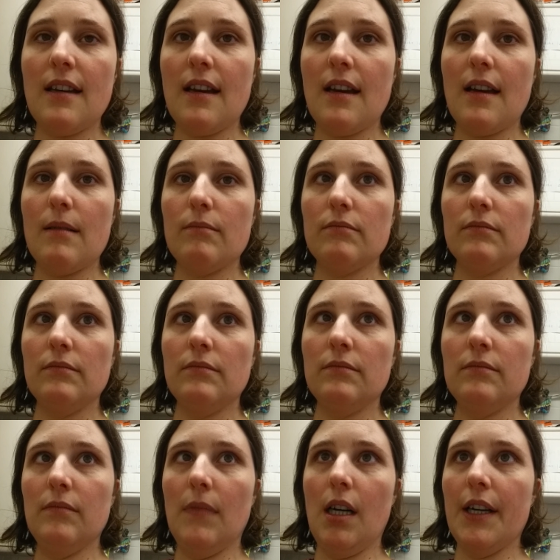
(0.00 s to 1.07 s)

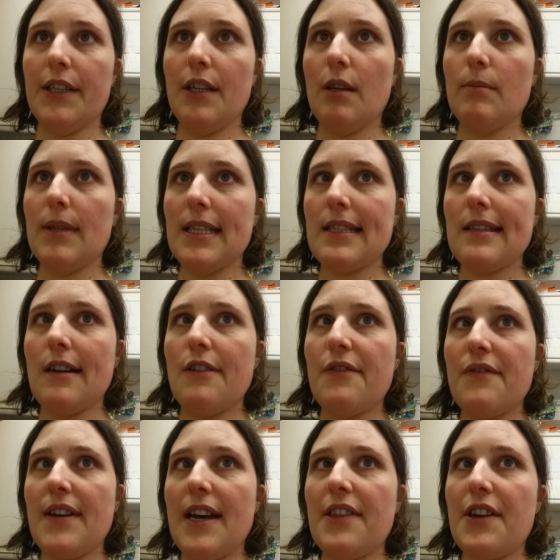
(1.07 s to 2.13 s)
I know
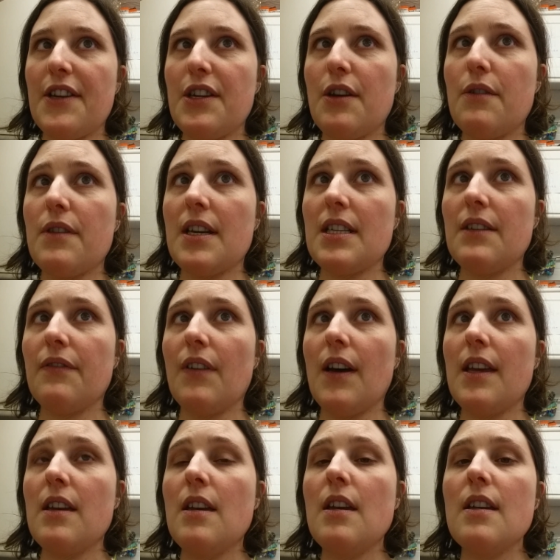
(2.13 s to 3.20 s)
myself, and I know that if
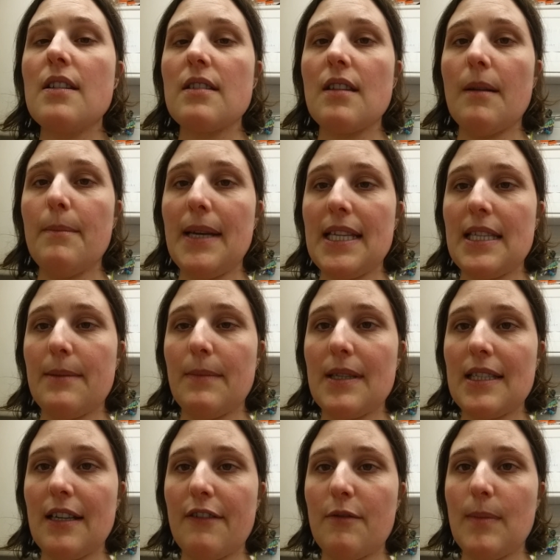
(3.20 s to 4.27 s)
I start messing
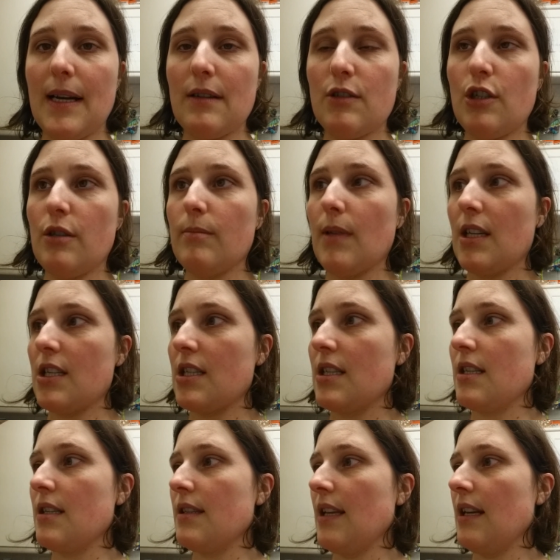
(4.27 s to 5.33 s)
myself about too
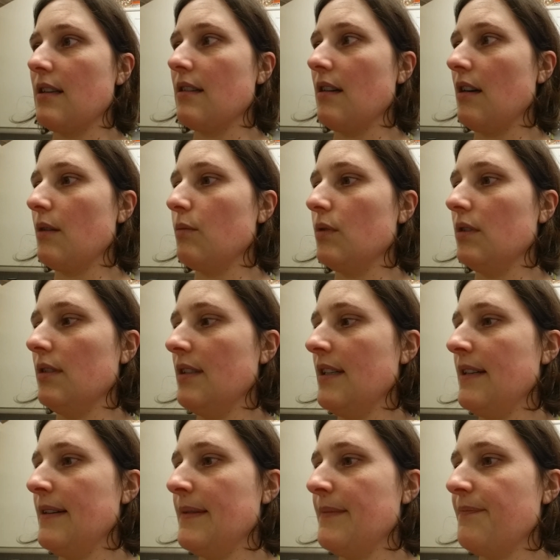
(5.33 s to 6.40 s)
much, then I will
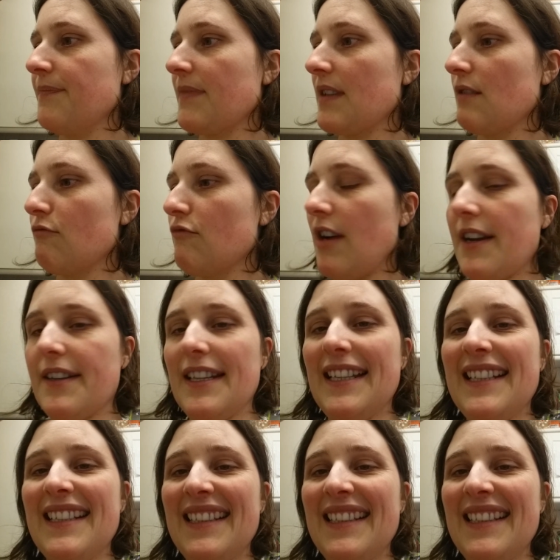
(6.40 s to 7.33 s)
run.